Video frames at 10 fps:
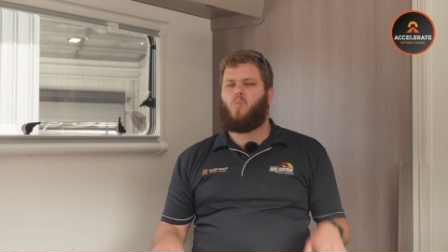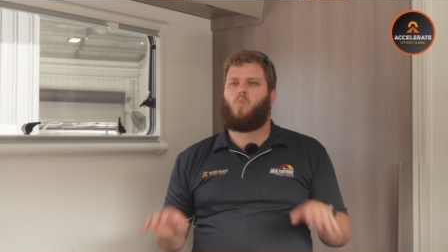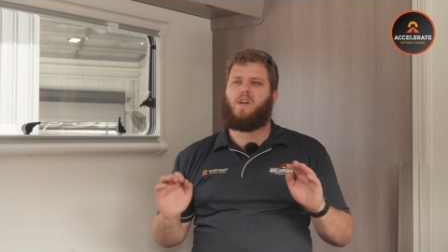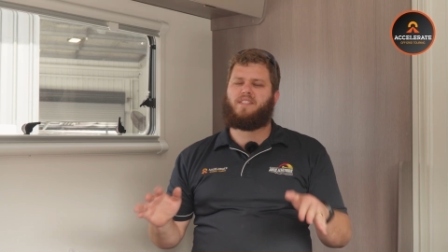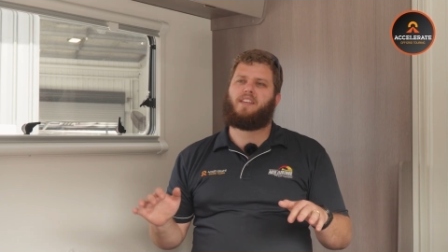
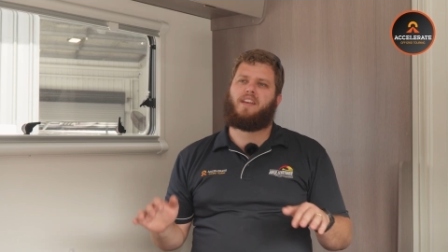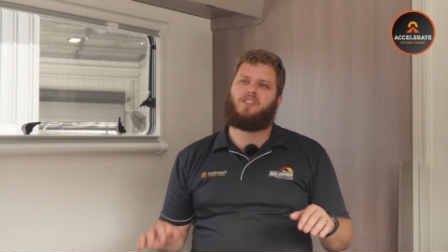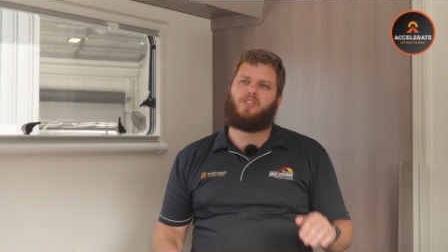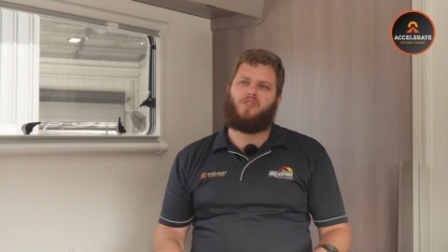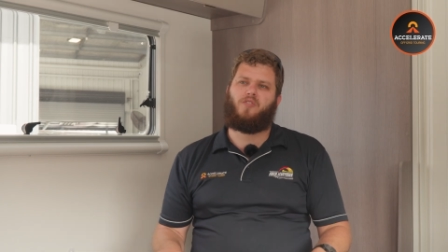Once again
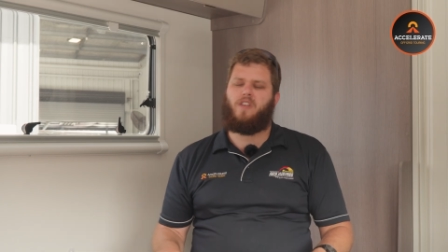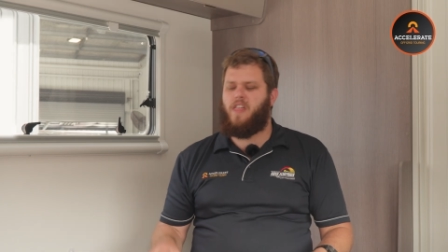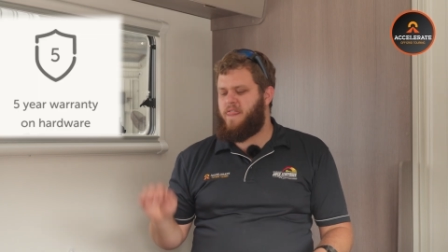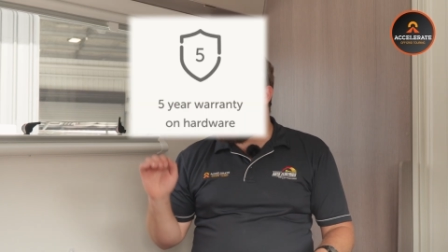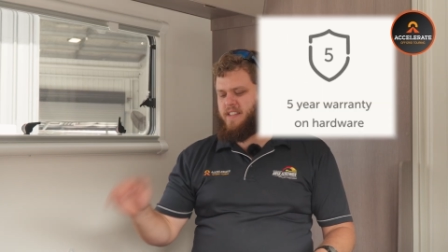too,
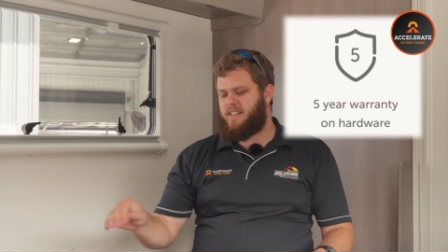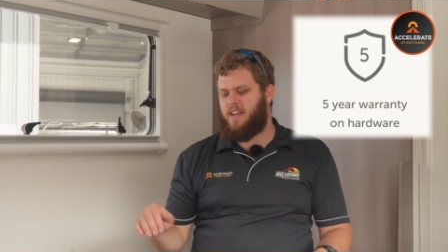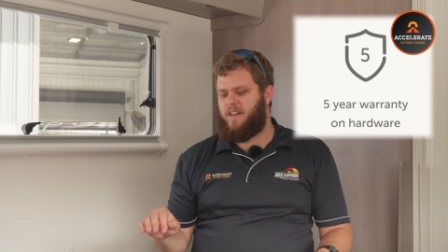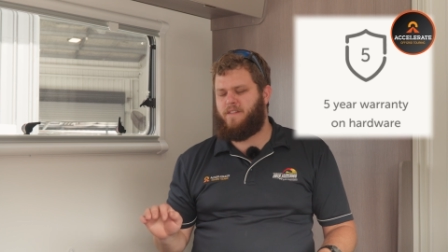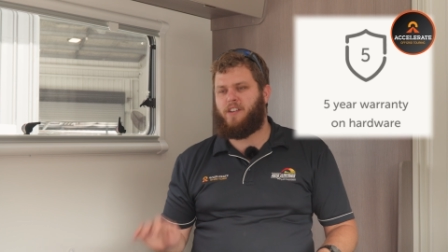this
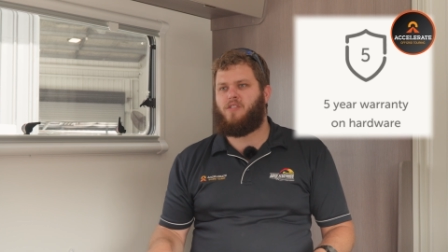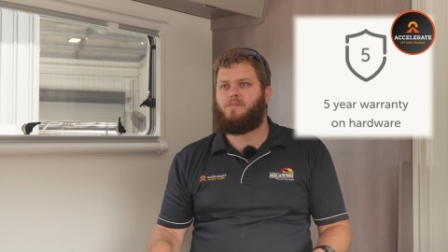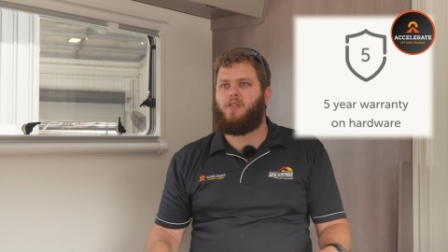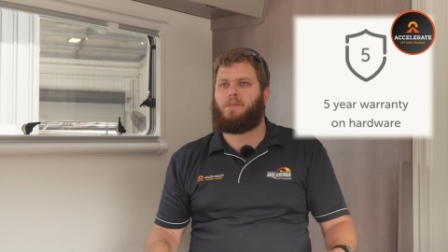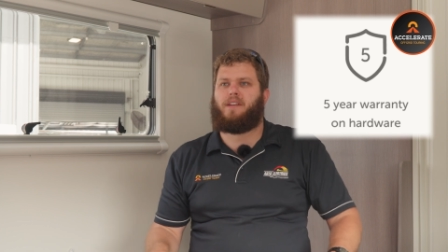Victron
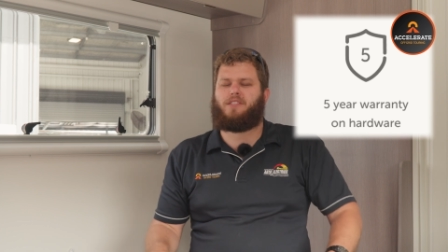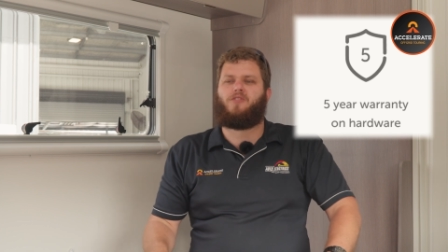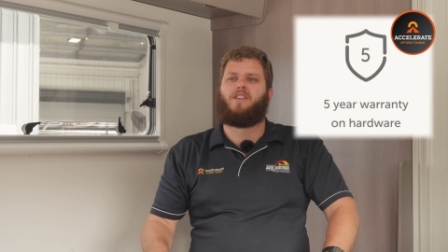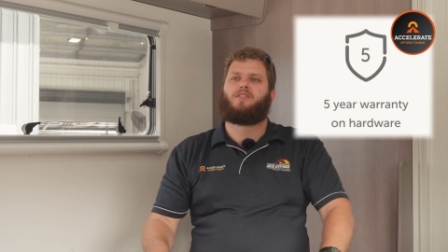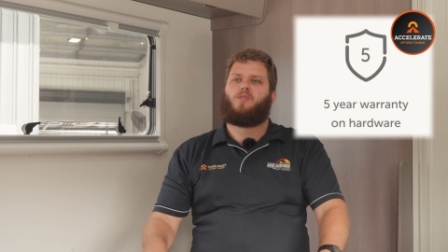MultiPlus 2
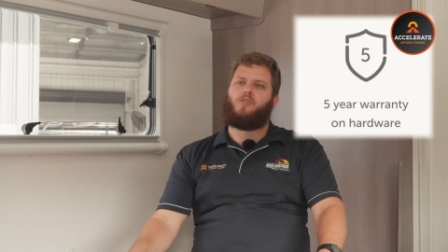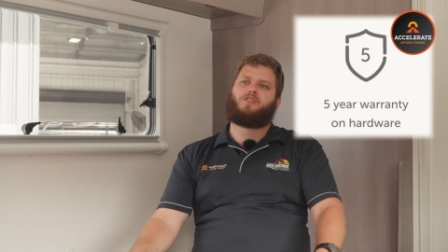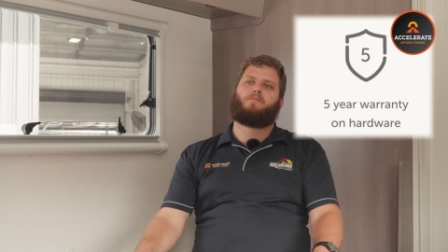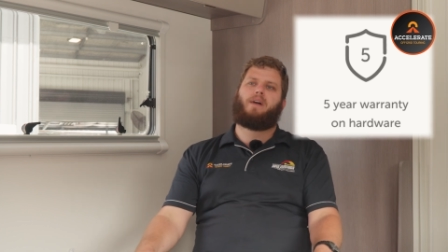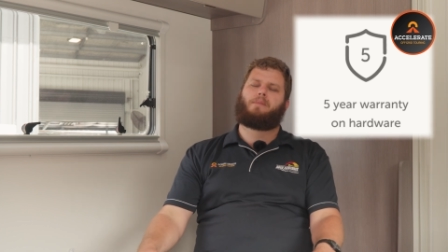is
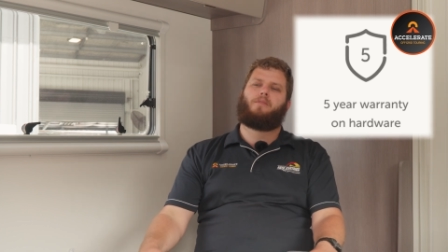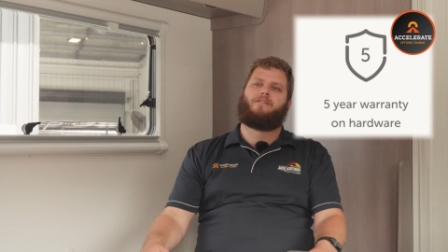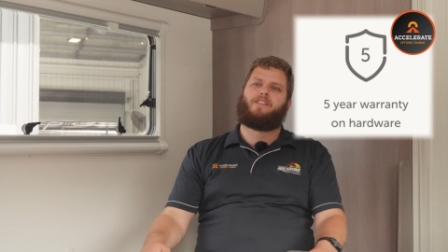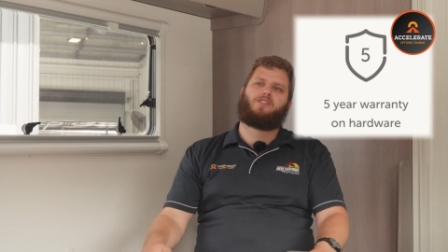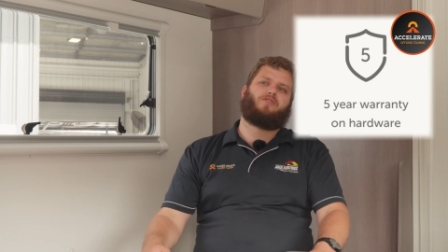also backed by
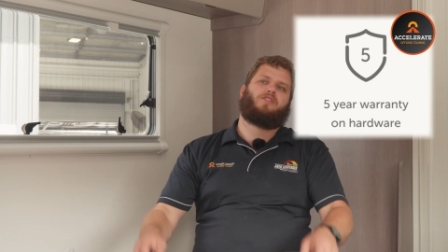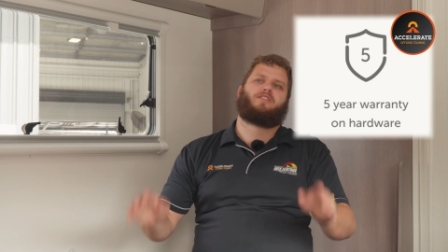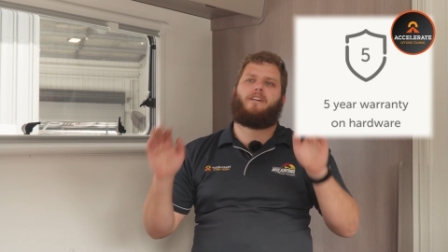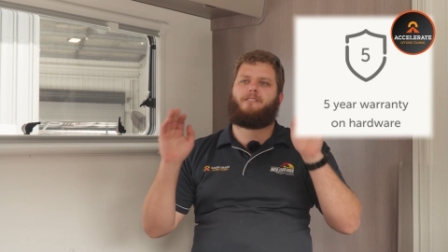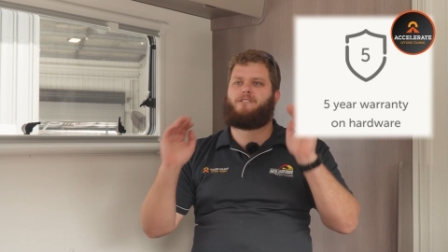
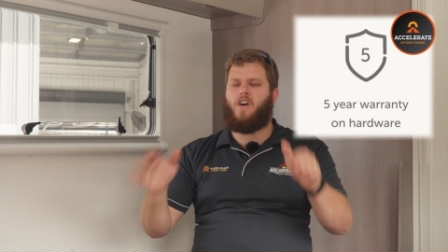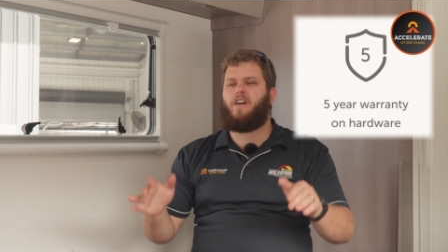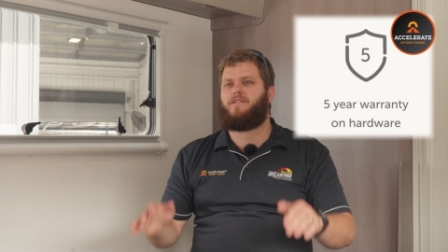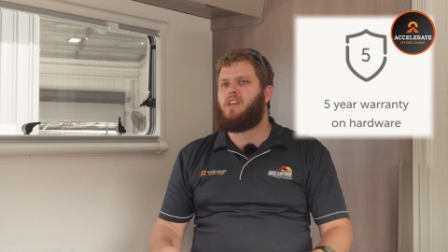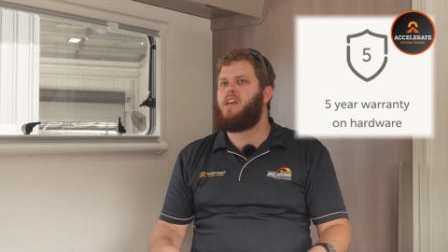Victron's
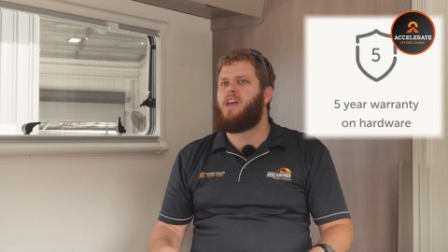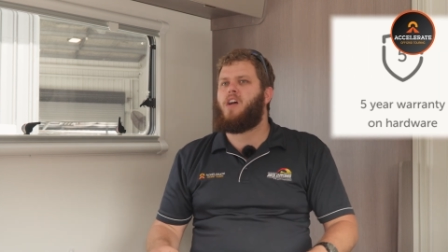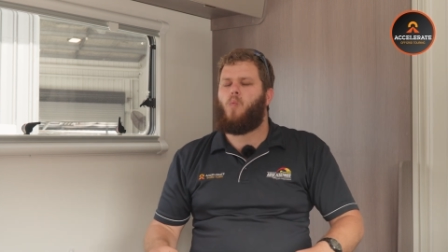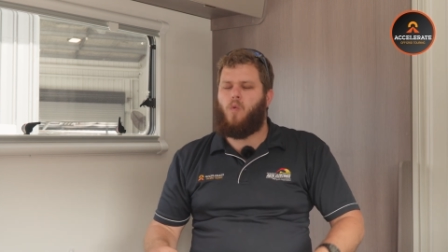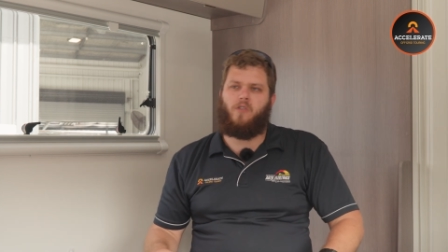5 year
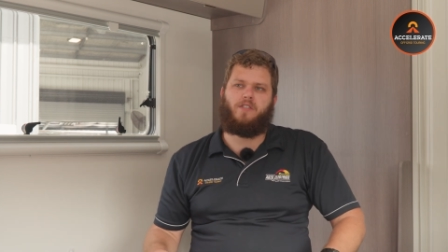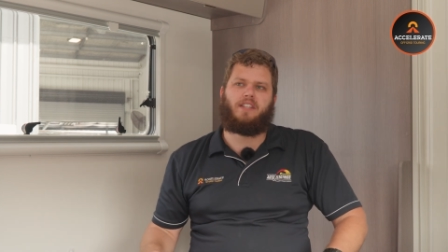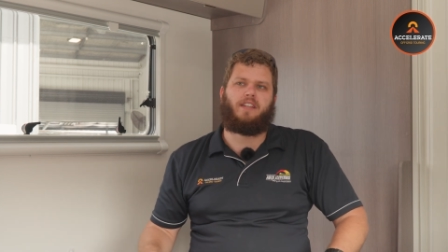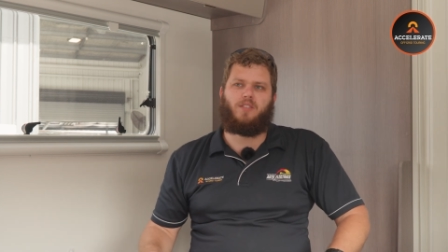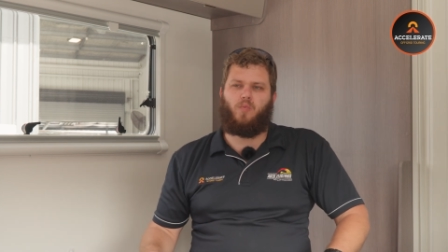
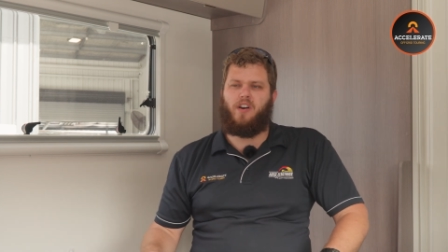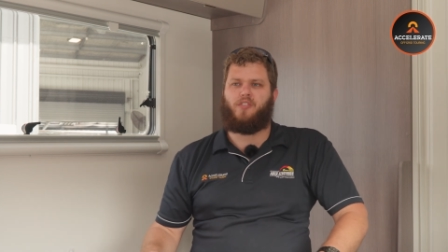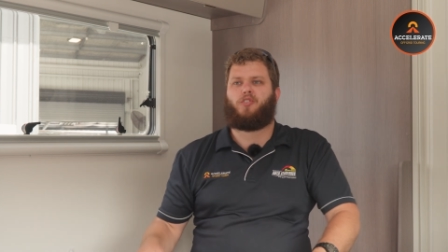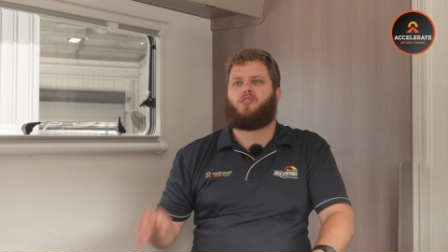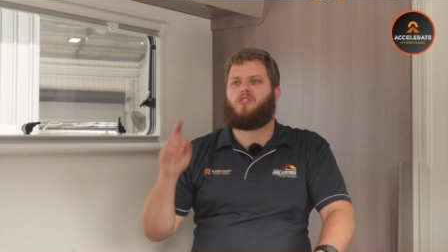warranty as well,
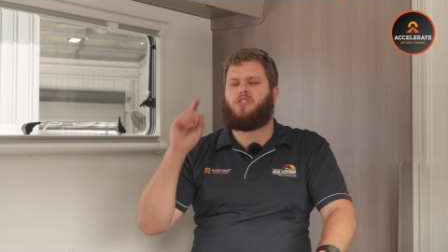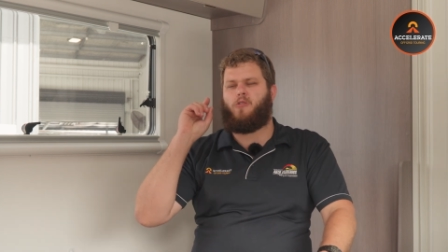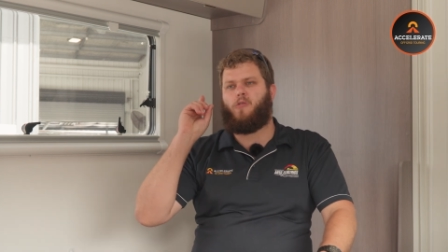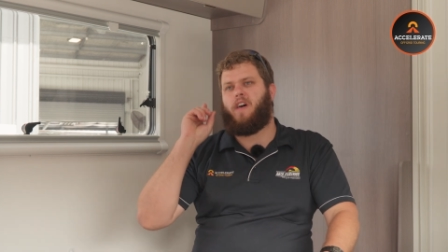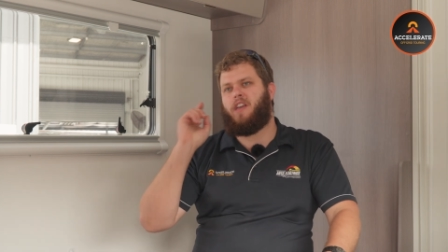so you know
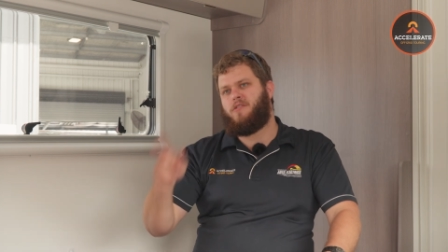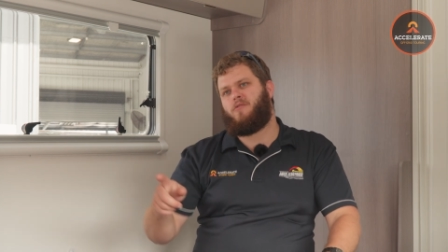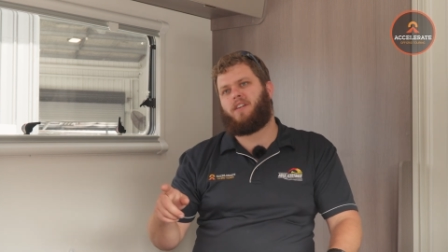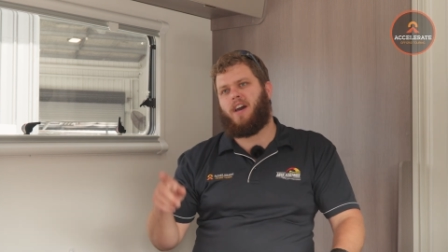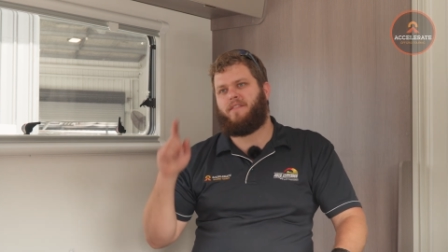that
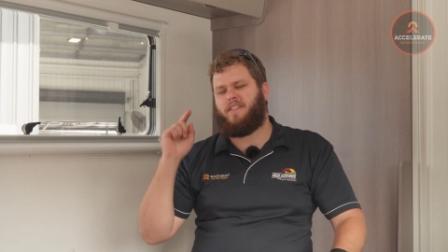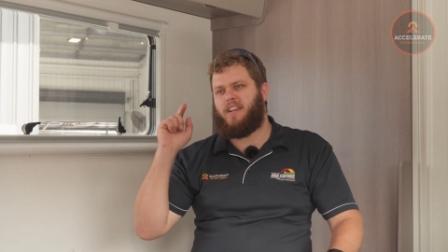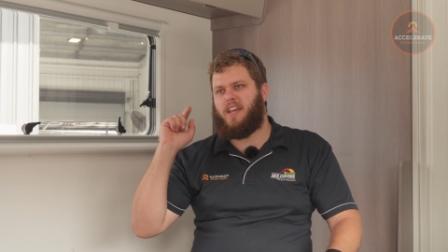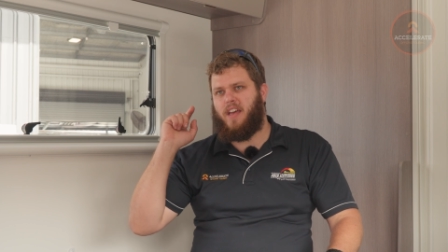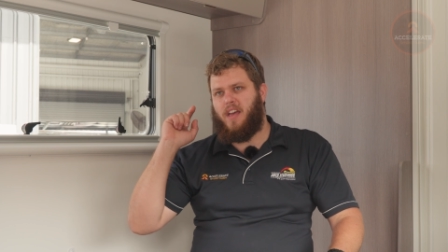you're covered
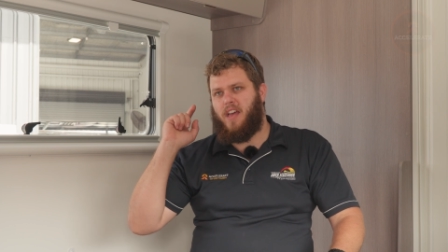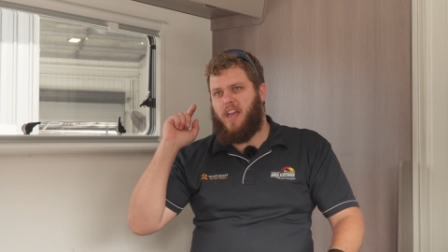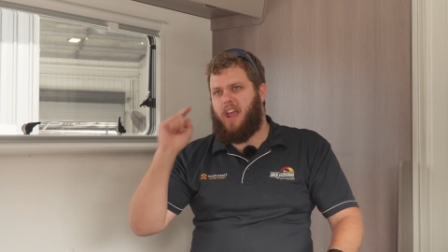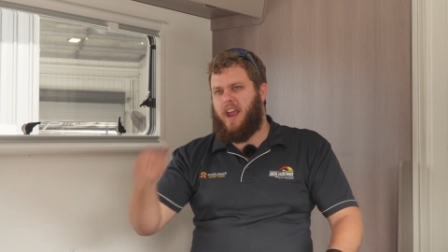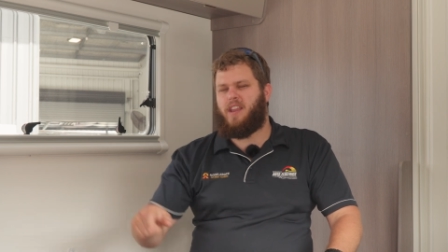
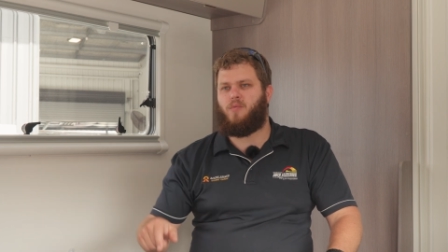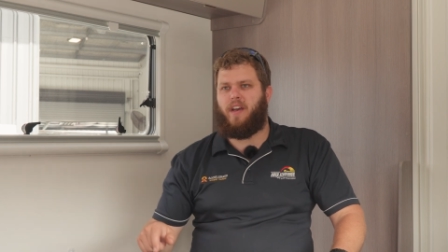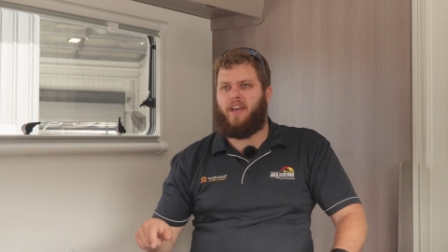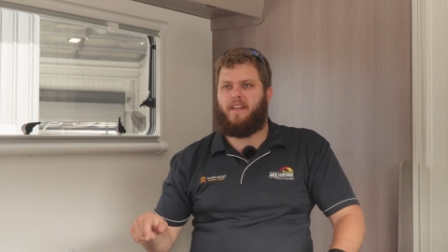anywhere.